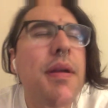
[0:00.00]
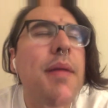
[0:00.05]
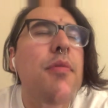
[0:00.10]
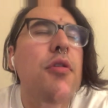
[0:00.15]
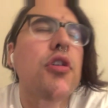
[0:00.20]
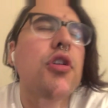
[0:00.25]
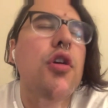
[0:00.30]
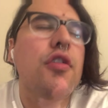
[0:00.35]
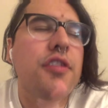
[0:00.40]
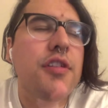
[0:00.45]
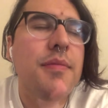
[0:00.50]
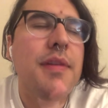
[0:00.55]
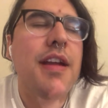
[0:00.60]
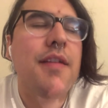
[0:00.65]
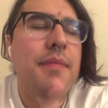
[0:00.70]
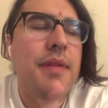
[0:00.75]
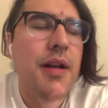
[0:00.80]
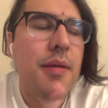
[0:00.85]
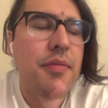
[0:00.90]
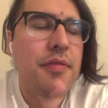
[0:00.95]
close to me
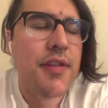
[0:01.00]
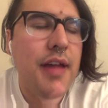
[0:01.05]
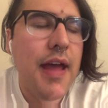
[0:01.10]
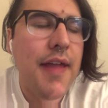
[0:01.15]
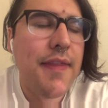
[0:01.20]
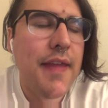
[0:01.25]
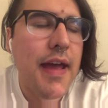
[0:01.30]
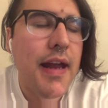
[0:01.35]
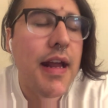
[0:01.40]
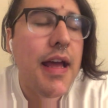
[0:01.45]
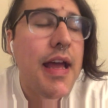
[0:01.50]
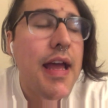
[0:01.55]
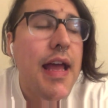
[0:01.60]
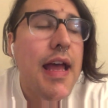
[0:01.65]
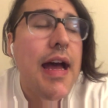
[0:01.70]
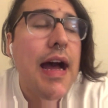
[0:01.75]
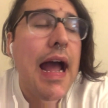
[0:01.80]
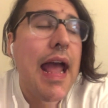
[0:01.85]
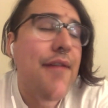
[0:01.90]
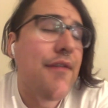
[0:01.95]
have been upset that
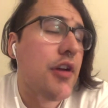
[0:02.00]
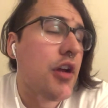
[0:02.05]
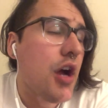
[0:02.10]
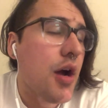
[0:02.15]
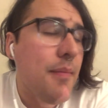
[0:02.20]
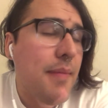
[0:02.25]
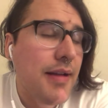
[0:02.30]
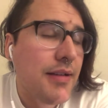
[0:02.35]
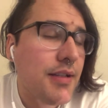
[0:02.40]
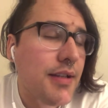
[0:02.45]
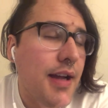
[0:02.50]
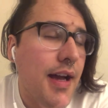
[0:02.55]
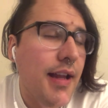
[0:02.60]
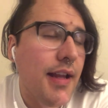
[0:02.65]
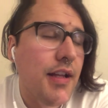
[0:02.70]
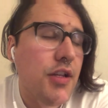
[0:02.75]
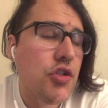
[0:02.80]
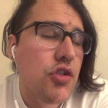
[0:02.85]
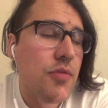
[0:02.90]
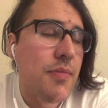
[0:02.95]
I haven't gone back to
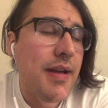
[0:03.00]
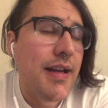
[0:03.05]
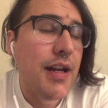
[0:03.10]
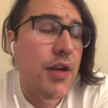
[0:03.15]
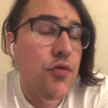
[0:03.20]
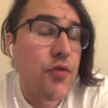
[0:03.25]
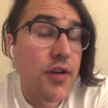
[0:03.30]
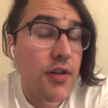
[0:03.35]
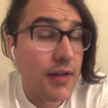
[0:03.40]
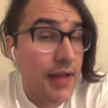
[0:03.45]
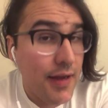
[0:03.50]
college or made a real